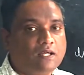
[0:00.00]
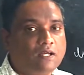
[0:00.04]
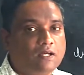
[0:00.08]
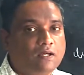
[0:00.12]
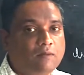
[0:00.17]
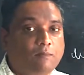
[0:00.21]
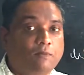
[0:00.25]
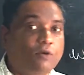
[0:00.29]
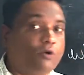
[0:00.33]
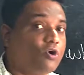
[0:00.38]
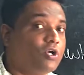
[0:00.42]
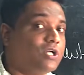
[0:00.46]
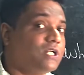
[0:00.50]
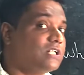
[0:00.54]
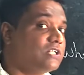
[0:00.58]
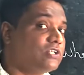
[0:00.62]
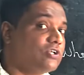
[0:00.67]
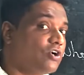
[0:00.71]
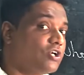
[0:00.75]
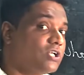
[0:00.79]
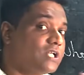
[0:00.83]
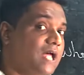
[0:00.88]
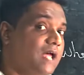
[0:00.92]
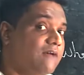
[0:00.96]
Because it's
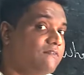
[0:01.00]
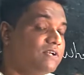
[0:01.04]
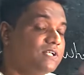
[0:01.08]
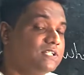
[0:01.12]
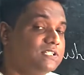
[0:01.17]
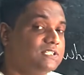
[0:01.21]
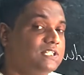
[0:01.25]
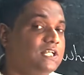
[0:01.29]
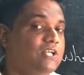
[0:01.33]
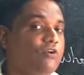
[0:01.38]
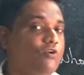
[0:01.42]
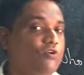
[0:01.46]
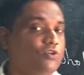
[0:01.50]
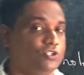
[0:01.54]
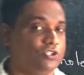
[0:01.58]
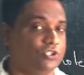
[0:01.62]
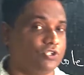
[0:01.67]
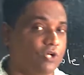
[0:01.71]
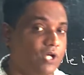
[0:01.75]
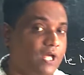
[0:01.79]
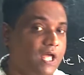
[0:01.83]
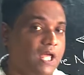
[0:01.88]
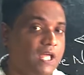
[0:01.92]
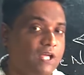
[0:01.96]
not having zeros.
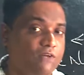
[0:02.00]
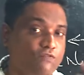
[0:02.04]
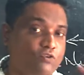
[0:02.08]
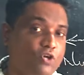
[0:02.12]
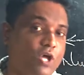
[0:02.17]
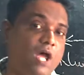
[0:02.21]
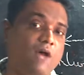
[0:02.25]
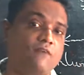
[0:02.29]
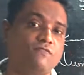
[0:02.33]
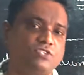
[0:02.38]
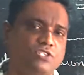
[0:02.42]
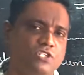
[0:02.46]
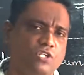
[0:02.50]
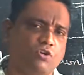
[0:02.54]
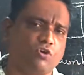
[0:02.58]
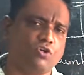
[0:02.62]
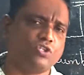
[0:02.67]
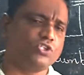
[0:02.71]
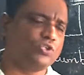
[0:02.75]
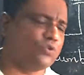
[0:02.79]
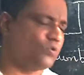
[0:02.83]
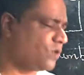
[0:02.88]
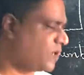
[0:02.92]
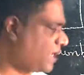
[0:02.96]
Okay, if you have zeros,
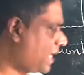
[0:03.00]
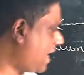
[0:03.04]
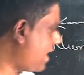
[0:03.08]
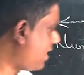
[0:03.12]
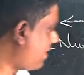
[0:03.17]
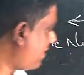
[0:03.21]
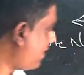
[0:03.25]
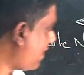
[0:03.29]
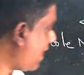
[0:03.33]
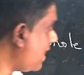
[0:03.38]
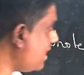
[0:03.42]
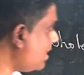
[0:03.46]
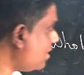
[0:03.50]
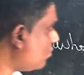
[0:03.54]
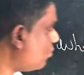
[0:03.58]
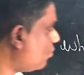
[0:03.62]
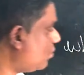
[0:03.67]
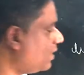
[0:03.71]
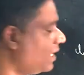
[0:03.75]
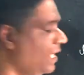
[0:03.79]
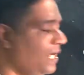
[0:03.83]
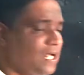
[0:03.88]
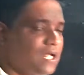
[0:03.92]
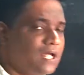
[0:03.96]
you can write
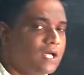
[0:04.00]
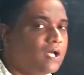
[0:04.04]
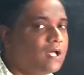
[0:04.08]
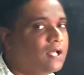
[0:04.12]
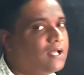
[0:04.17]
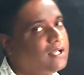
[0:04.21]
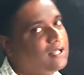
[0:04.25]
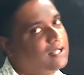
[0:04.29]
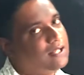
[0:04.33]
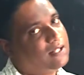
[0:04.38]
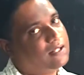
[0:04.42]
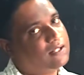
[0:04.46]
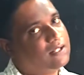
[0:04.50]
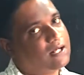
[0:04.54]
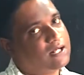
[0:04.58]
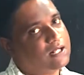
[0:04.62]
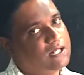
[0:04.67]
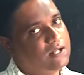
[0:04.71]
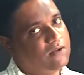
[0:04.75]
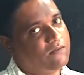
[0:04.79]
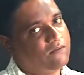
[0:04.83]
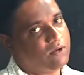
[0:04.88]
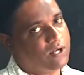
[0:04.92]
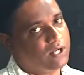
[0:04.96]
only
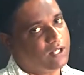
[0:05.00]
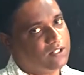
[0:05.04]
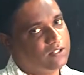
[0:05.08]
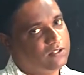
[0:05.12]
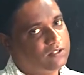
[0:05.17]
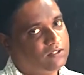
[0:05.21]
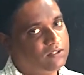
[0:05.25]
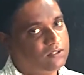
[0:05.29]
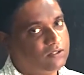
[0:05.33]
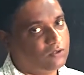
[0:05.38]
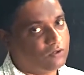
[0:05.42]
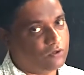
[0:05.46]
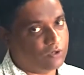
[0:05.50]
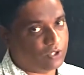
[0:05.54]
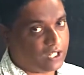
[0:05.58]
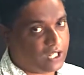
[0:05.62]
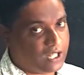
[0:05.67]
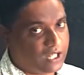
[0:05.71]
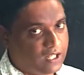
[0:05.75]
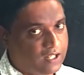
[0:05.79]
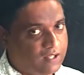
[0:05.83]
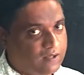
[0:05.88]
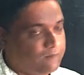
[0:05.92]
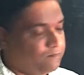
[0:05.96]
31. Okay,
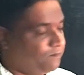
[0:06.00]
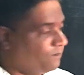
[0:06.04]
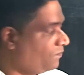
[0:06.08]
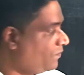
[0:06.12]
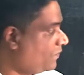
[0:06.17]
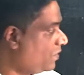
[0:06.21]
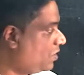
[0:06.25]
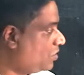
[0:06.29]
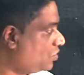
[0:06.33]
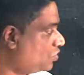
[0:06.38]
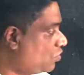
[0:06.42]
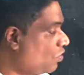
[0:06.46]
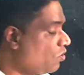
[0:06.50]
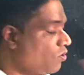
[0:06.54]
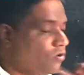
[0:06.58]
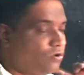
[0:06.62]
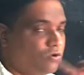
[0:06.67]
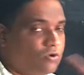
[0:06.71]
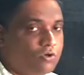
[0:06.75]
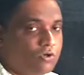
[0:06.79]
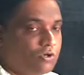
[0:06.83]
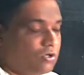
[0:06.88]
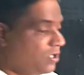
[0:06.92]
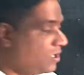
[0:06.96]

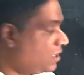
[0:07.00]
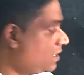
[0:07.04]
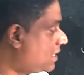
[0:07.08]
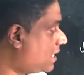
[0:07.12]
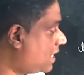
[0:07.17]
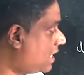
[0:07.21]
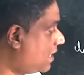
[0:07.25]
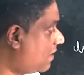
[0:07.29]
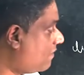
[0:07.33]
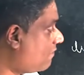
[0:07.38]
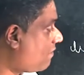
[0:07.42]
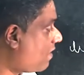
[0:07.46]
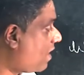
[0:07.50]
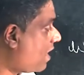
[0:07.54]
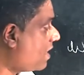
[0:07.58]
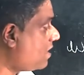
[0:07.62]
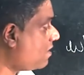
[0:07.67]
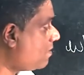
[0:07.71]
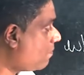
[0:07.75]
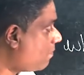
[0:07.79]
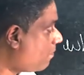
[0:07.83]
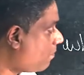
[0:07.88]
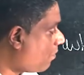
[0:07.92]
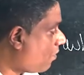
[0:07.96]
so
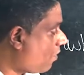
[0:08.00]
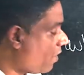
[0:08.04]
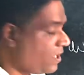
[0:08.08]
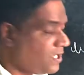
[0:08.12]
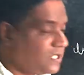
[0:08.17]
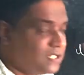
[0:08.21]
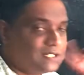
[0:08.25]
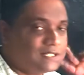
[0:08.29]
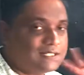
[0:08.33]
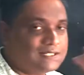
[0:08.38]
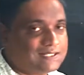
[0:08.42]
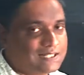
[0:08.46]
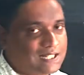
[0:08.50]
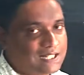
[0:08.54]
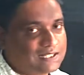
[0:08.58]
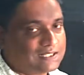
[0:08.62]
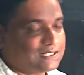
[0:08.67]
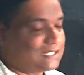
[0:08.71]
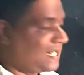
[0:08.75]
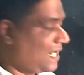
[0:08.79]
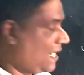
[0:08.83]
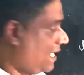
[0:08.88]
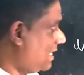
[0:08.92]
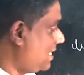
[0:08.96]

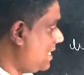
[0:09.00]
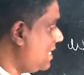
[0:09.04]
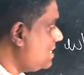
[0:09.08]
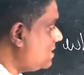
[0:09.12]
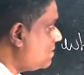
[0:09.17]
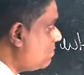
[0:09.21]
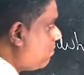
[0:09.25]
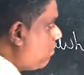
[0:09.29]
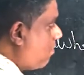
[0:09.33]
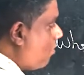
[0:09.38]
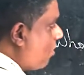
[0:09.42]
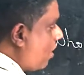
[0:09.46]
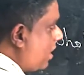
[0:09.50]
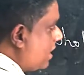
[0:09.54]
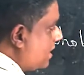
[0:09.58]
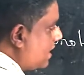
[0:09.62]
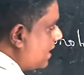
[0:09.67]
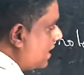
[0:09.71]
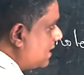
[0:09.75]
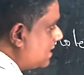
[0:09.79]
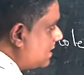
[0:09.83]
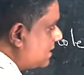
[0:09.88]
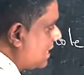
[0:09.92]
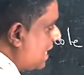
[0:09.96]
31.63. This point
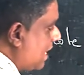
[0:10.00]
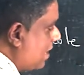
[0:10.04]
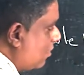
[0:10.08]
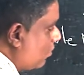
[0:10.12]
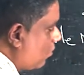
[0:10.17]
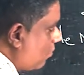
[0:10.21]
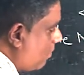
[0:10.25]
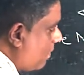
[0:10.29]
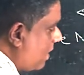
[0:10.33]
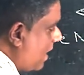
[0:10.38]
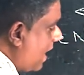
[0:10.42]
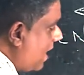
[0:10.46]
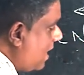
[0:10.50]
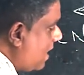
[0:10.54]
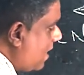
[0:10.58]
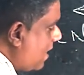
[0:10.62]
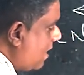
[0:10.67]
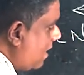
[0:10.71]
is said to be a